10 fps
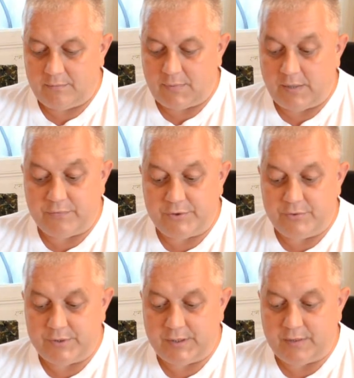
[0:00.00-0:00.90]
I was
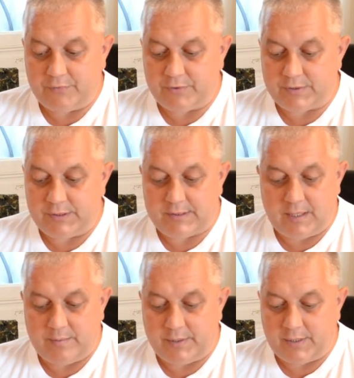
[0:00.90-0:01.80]
using, of course, this
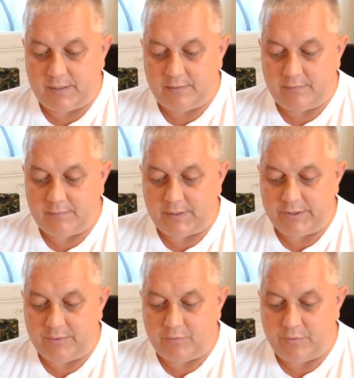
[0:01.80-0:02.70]
camera
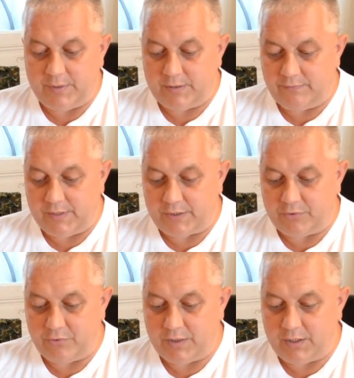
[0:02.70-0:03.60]
at the moment. We are
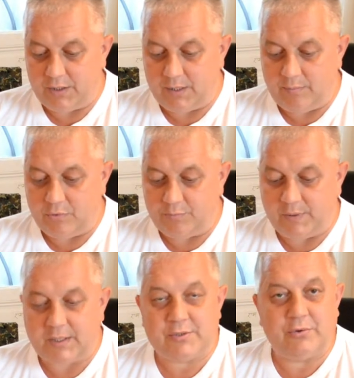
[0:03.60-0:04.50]
talking about
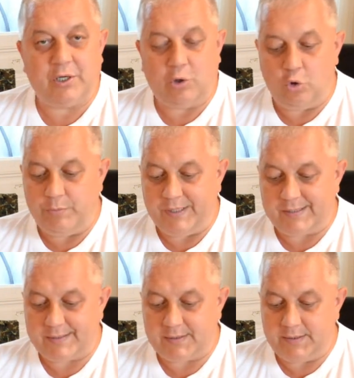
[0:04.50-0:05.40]
Panasonic
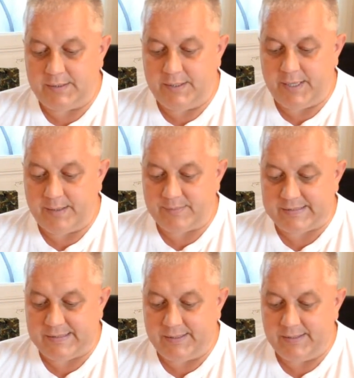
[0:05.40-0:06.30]
Lumix D M
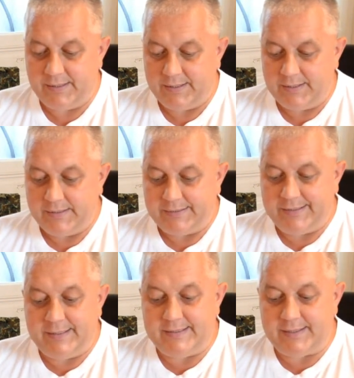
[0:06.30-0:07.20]
C
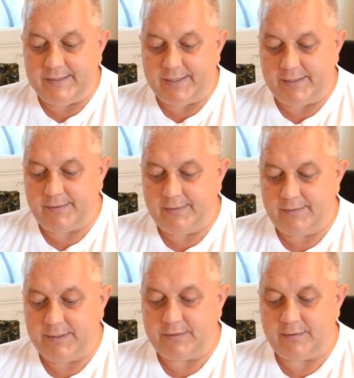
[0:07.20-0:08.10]
T Z ten,
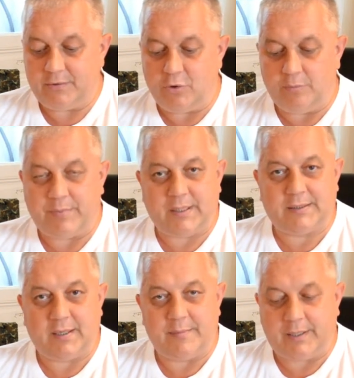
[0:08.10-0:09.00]
little compact
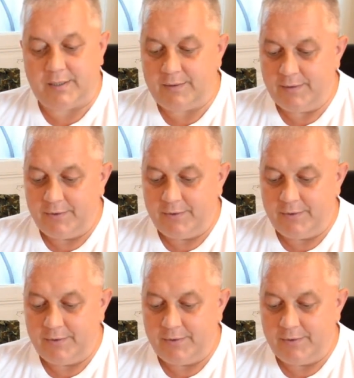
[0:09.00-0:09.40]
camera,